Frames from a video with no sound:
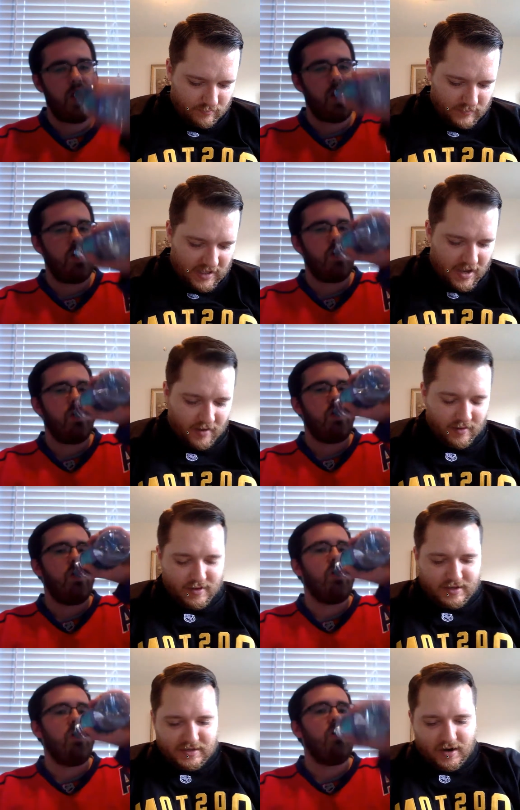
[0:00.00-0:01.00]
Speaker 1: Yeah.
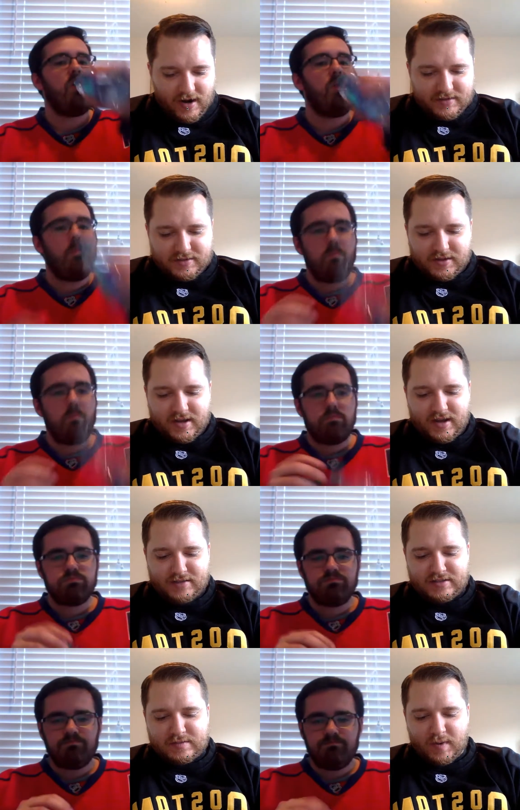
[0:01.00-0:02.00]
All right, so the Conn
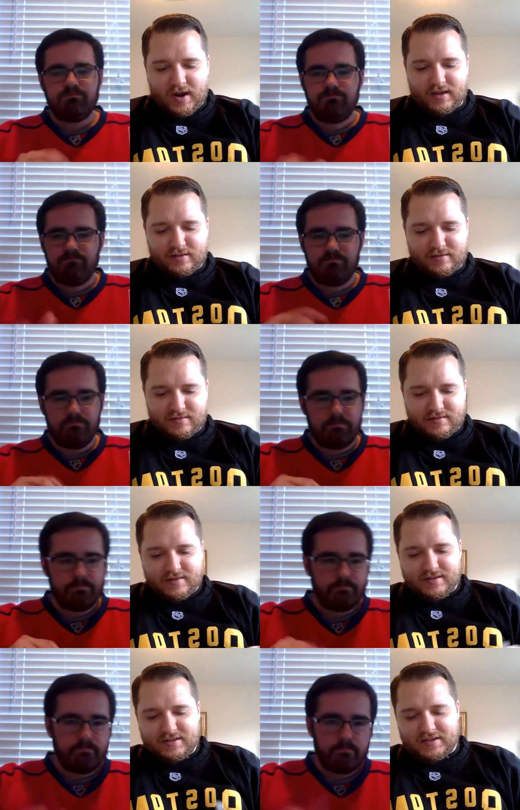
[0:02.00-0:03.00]
Smythe
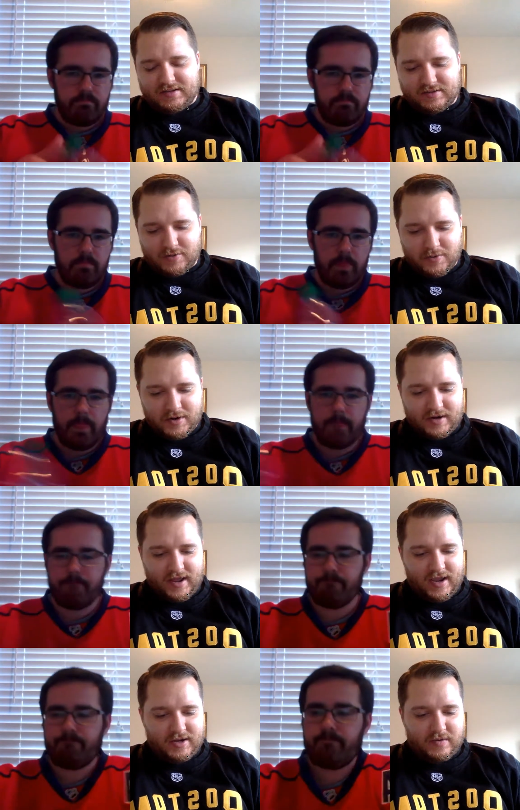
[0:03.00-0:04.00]
is awarded
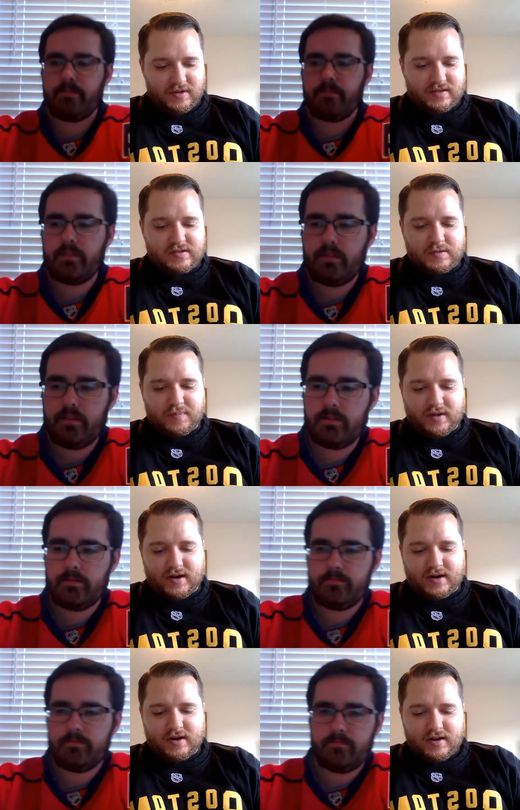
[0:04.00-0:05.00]
annually to the
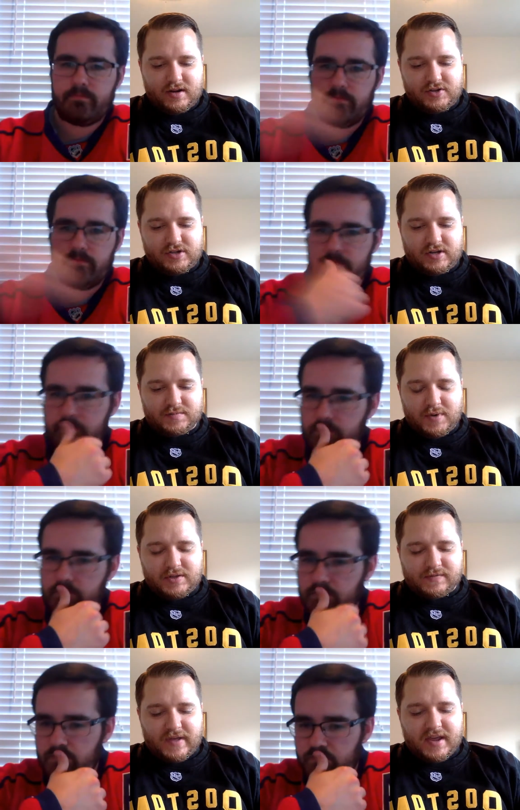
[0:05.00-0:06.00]
player judged most
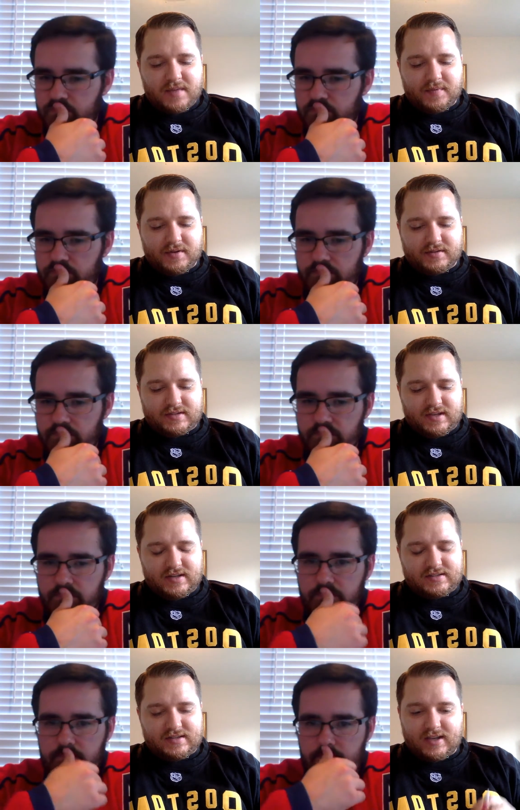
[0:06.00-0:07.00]
valuable to
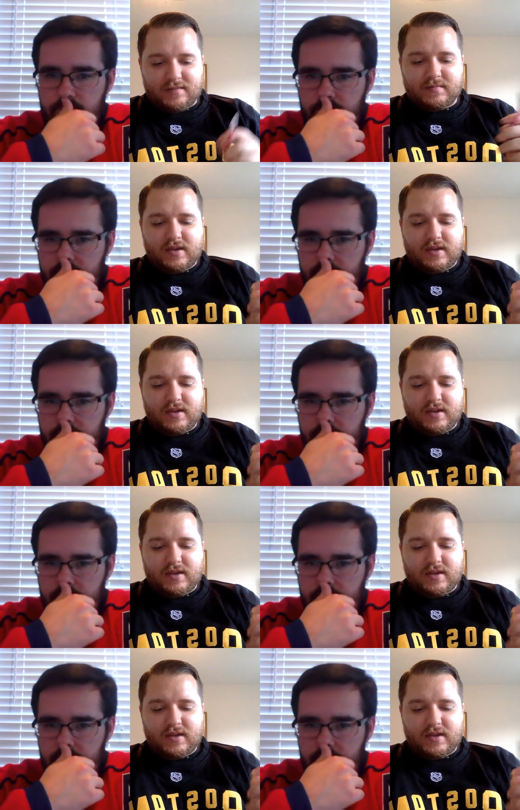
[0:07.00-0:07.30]
his team